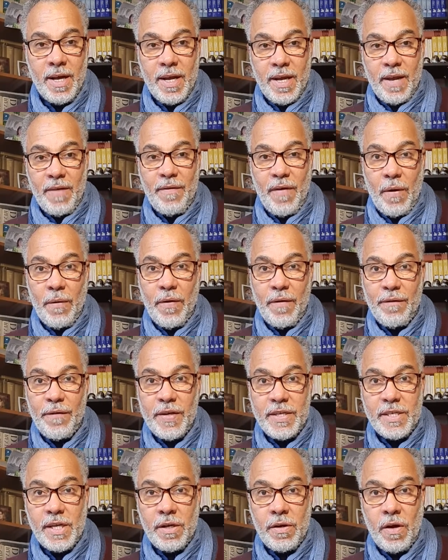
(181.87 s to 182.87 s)
if our
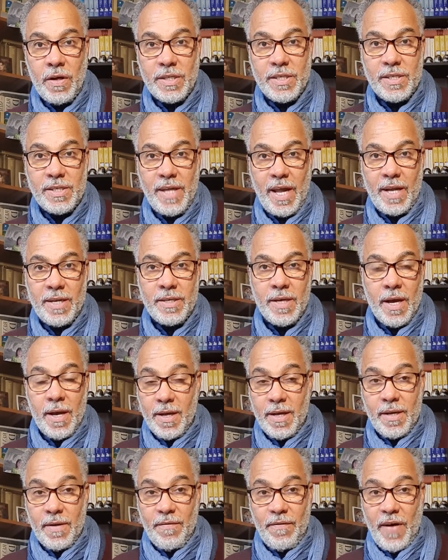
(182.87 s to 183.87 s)
feet are not
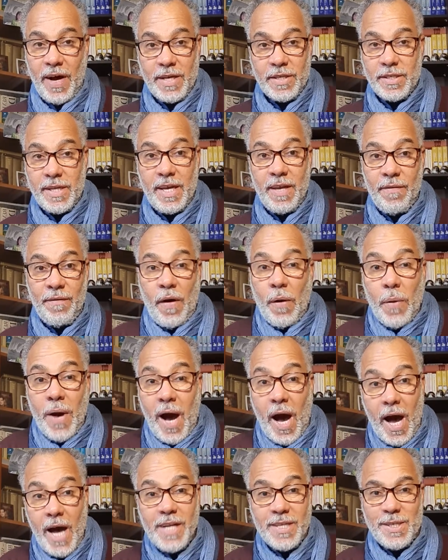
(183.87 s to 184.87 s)
steadfast, if our
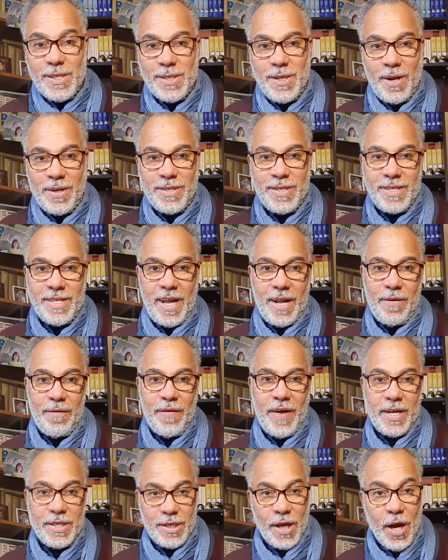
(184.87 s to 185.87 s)
heart is not
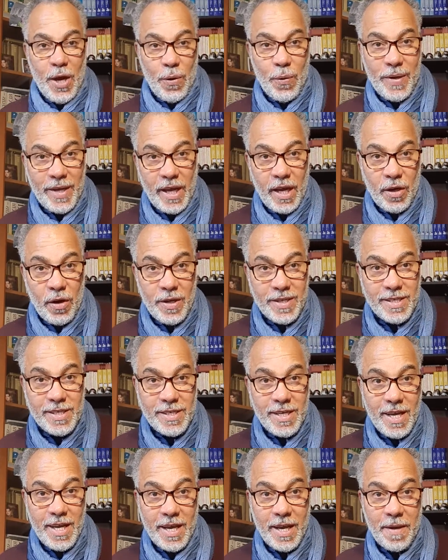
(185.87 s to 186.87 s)
steadfast, we cannot
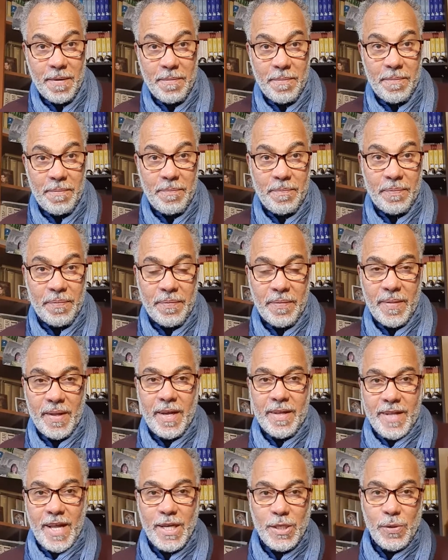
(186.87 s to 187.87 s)
sing.
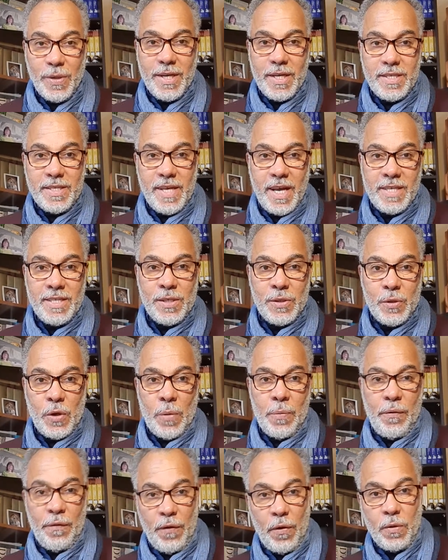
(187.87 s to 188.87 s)
That's what it says in
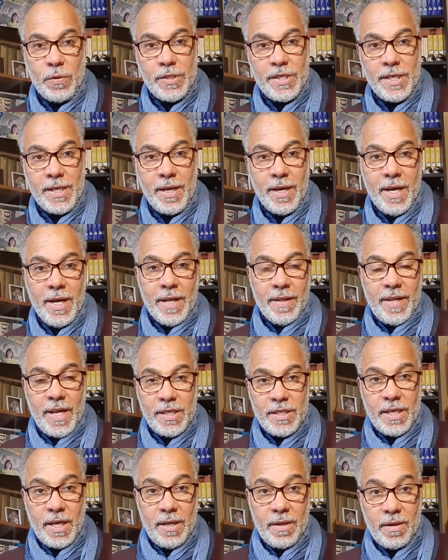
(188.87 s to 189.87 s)
Psalm 40,
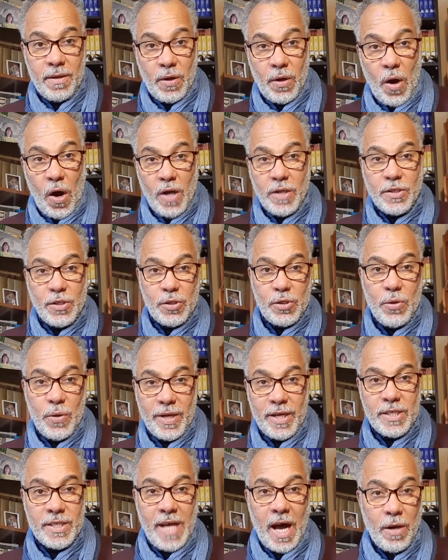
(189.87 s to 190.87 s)
that God
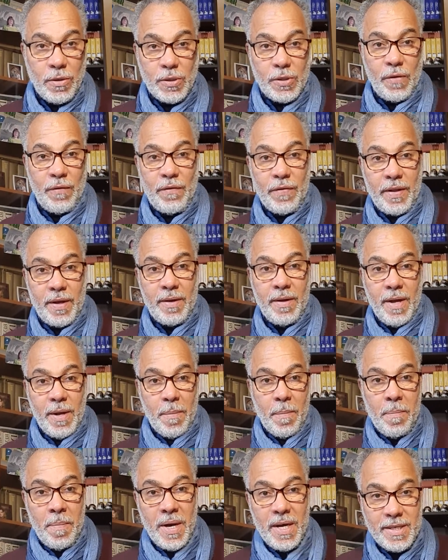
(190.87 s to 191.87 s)
took us out of the
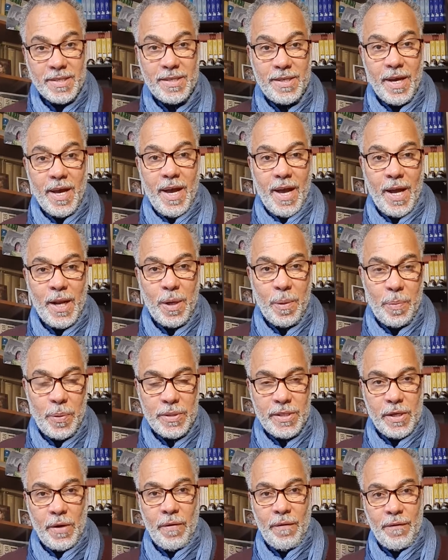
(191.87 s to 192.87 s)
mud and
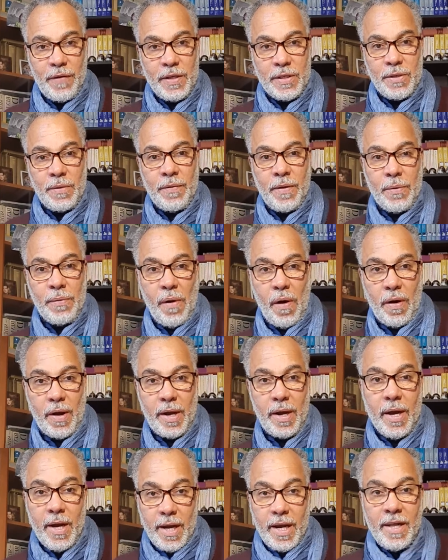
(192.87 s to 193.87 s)
put our feet on the
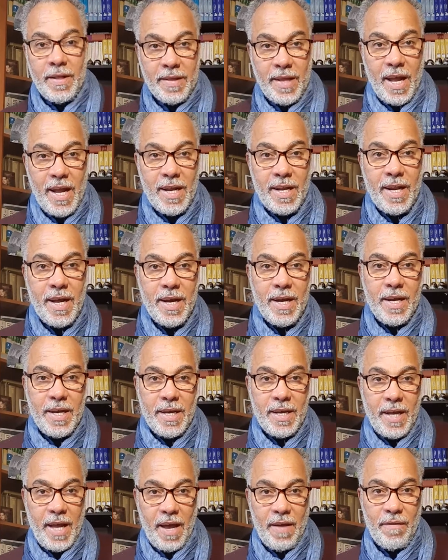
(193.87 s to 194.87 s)
rock. And then
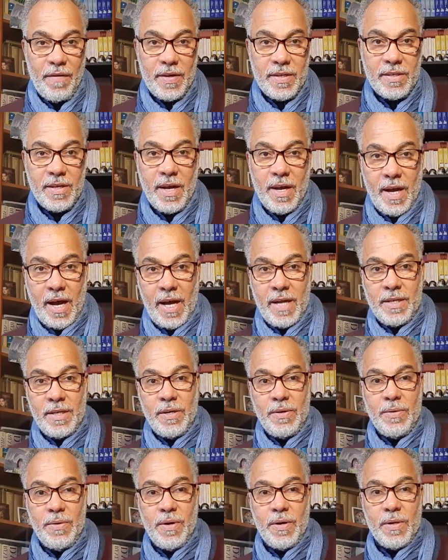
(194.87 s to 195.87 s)
he gave us a
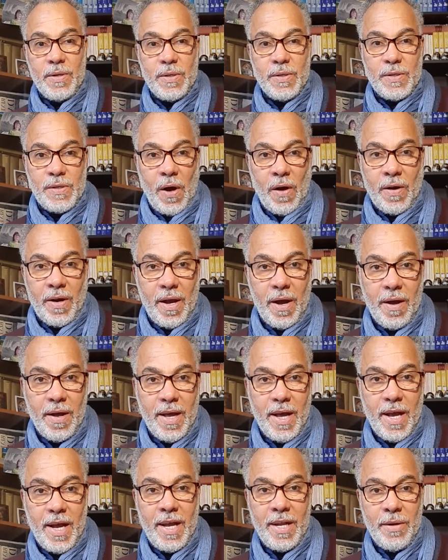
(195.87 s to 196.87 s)
new song
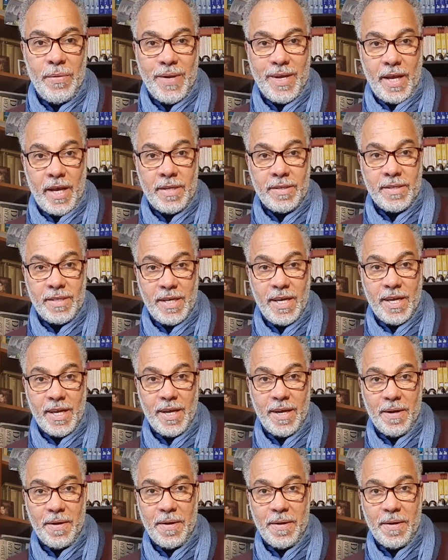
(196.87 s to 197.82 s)
and we can sing.